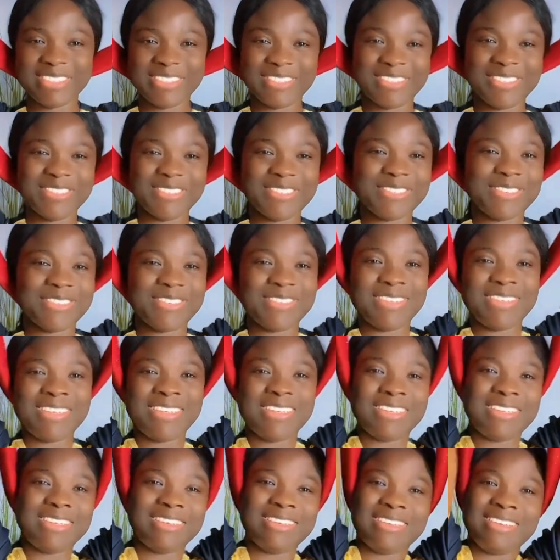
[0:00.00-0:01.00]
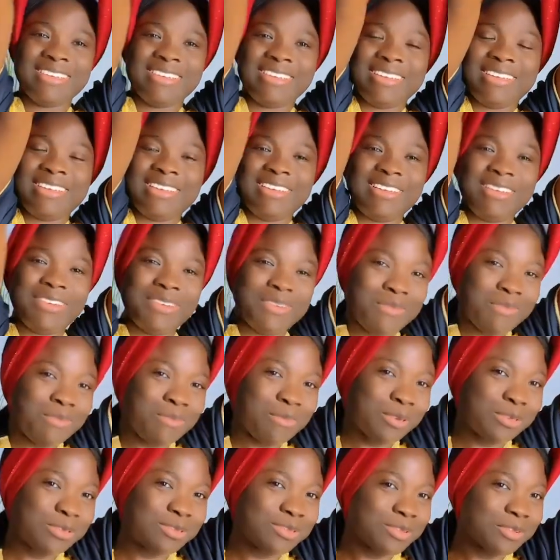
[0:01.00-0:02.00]
know,
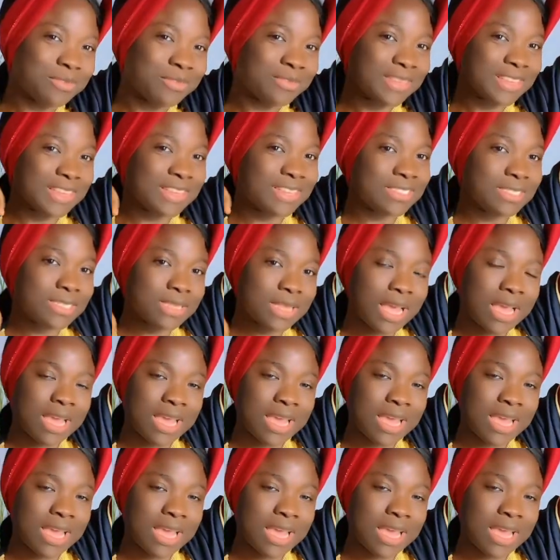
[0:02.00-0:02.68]
most of these